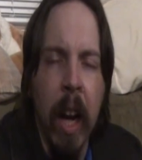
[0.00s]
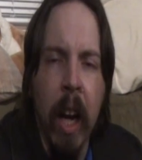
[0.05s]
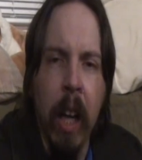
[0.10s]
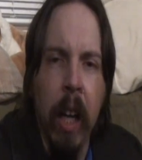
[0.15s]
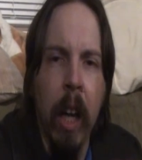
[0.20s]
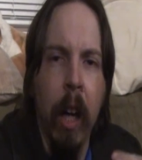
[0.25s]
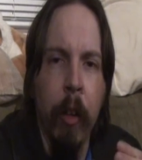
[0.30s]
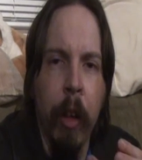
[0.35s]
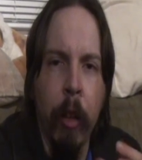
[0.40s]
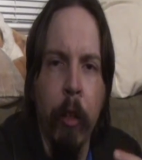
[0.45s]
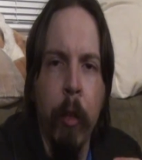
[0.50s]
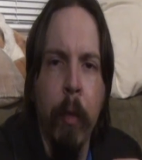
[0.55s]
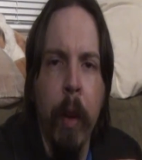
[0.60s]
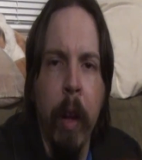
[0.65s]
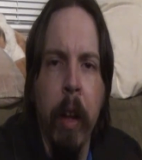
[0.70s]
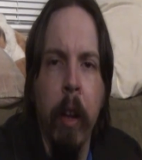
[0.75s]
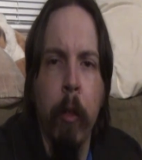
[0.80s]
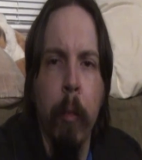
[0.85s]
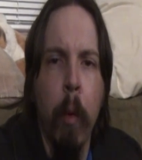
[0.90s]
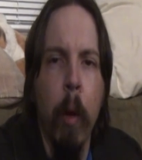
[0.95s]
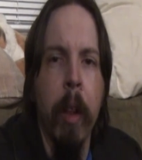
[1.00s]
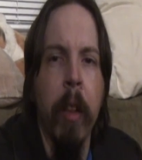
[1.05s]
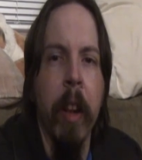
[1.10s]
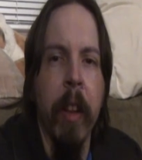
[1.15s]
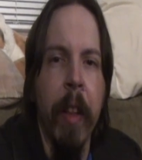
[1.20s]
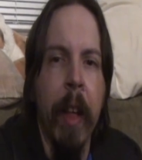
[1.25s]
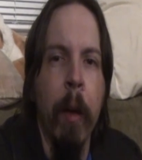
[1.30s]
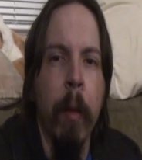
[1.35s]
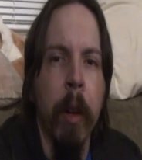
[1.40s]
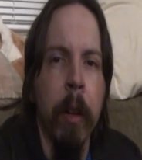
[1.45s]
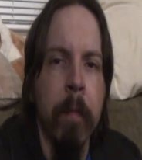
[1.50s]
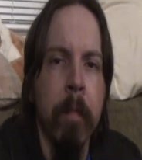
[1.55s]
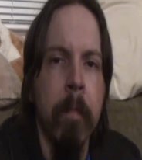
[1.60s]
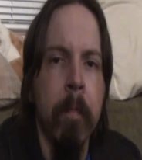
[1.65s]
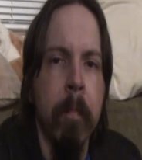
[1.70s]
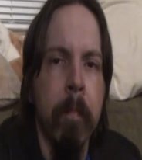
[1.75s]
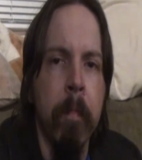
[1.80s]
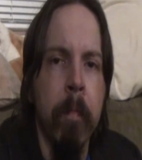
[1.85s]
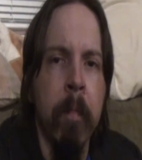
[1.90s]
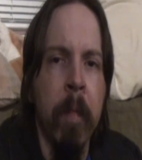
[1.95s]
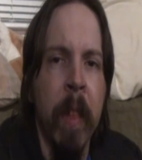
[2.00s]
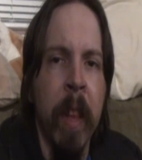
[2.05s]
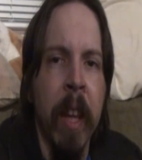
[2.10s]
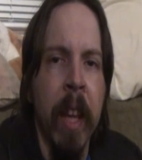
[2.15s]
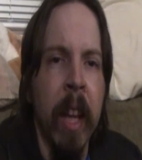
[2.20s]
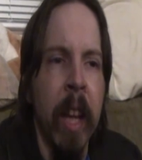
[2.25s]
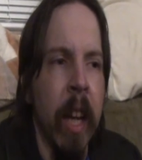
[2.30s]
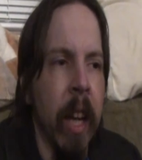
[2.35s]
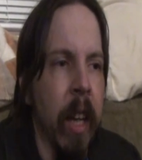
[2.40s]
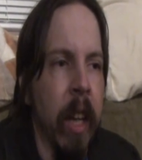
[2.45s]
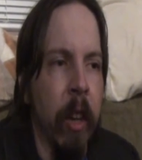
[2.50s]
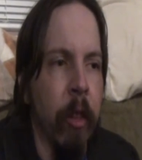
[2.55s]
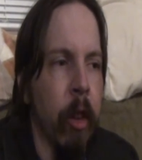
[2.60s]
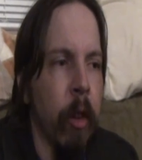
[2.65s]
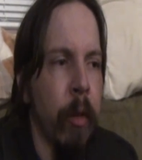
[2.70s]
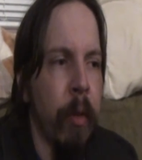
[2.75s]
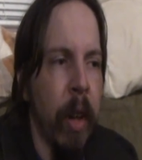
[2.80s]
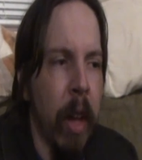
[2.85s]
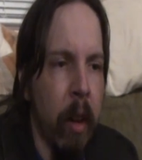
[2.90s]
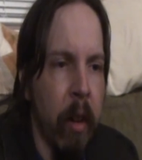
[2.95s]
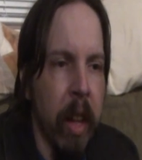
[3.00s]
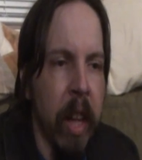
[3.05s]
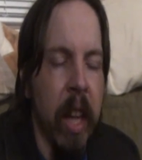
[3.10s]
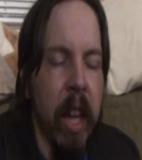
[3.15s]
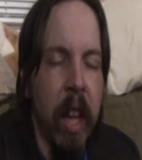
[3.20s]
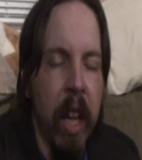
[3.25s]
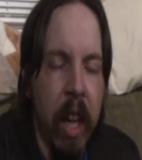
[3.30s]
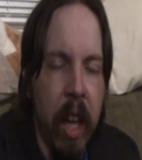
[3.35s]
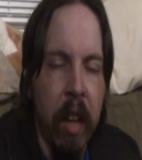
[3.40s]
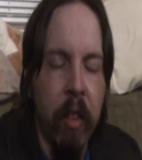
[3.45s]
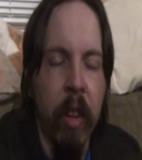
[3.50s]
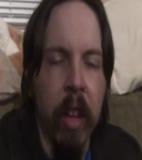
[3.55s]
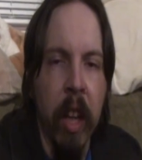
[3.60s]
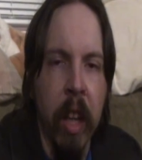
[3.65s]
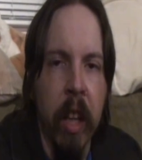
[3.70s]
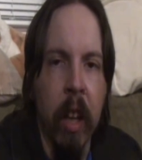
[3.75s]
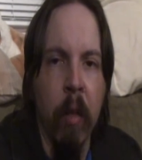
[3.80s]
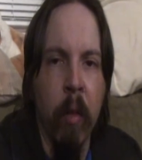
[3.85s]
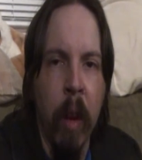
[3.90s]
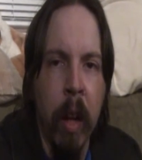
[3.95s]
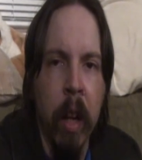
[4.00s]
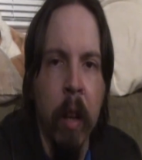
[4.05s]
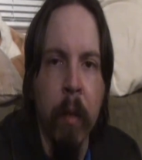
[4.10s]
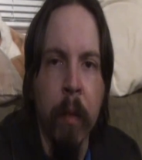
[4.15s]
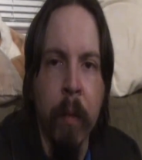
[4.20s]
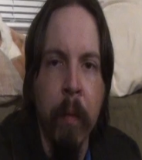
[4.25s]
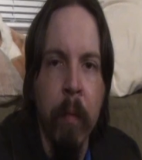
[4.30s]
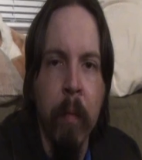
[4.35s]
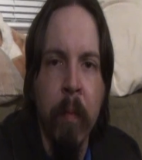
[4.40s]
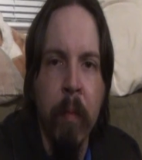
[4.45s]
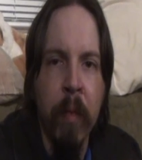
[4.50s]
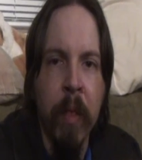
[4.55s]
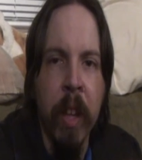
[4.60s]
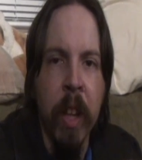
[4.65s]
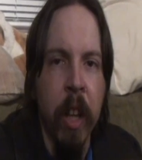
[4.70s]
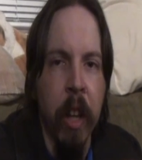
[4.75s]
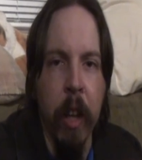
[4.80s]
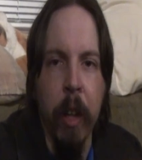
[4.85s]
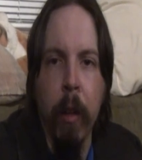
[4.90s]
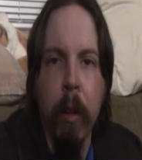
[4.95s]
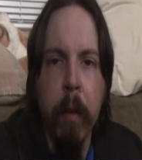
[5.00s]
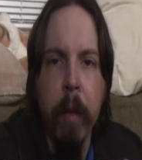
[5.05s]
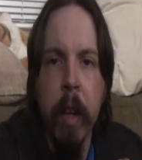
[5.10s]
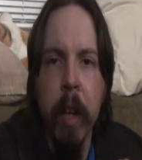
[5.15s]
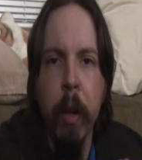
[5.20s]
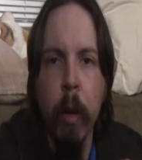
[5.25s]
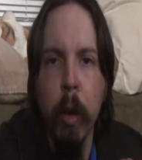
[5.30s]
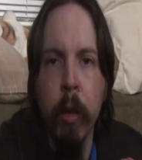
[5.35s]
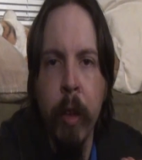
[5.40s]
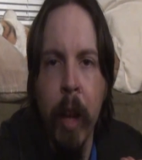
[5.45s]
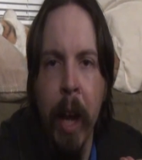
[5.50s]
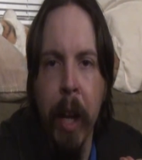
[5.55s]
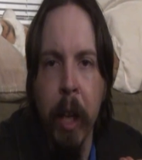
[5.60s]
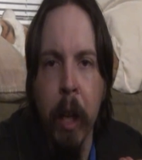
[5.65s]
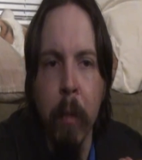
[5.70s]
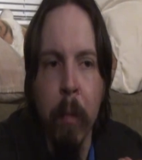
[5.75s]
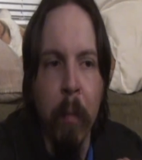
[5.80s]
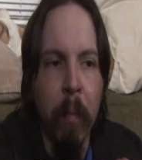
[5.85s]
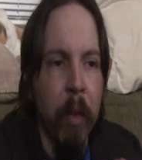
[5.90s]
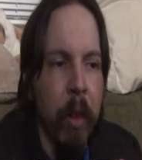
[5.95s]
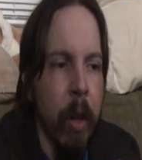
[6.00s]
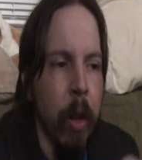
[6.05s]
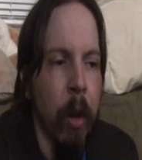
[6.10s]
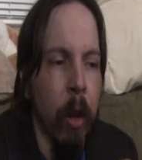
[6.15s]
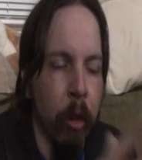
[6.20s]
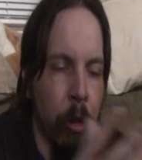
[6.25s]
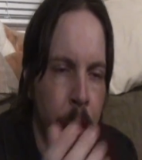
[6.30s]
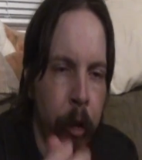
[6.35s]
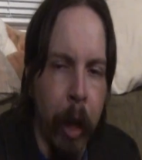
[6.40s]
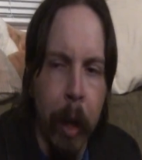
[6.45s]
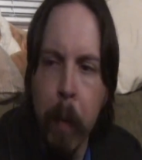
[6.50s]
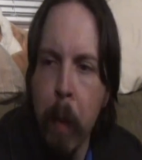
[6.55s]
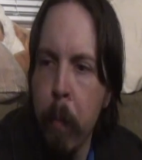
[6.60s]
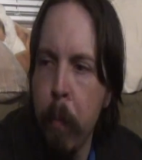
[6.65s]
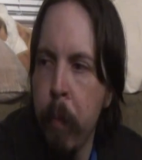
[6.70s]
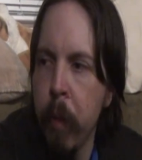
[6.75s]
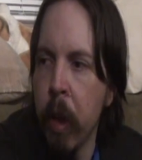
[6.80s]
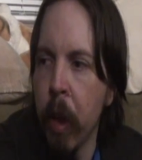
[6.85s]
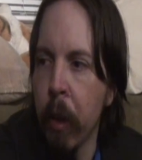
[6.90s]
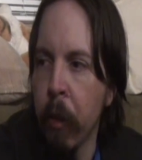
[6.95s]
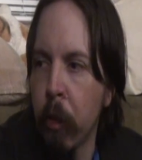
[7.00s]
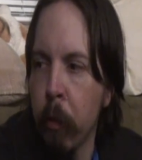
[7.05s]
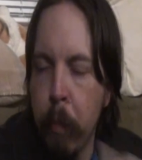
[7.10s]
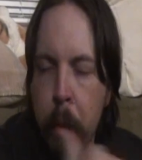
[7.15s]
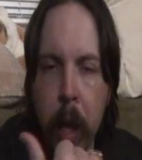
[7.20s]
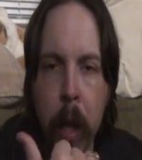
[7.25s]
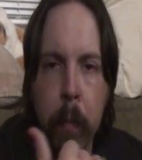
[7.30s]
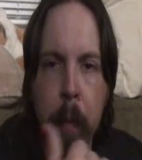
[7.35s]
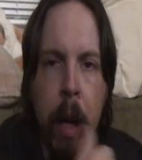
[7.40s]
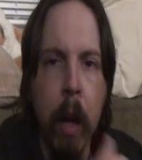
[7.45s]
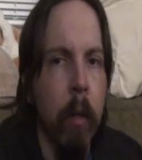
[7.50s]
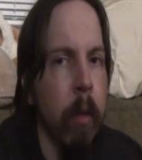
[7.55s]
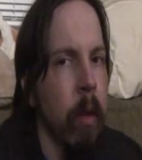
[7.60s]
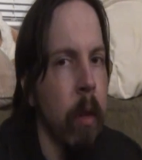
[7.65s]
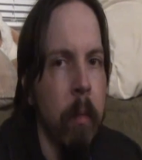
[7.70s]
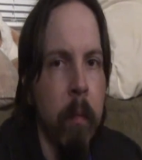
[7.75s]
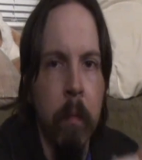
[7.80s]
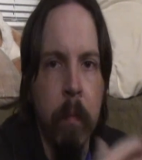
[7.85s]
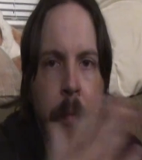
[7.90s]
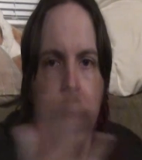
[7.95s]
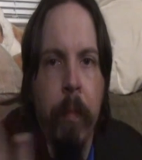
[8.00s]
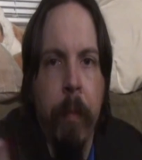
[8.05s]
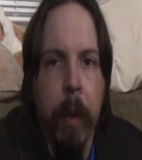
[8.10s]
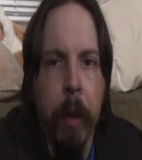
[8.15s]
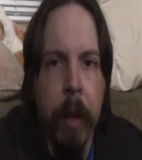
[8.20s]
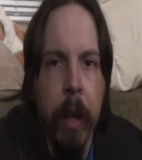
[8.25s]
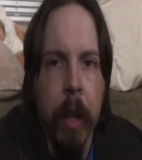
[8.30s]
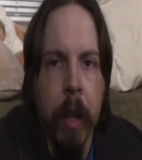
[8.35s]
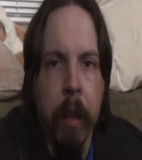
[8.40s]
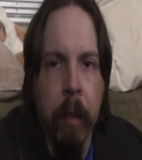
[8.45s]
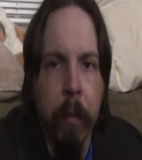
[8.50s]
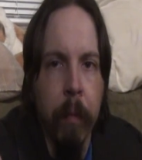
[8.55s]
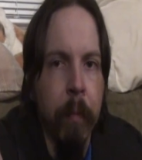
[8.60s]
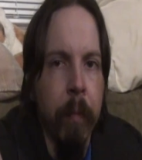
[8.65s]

I was actually very disappointed in that one, because they're very easy to get rid of. You don't even need to attack them. You suck them up, you spit them out, they're done.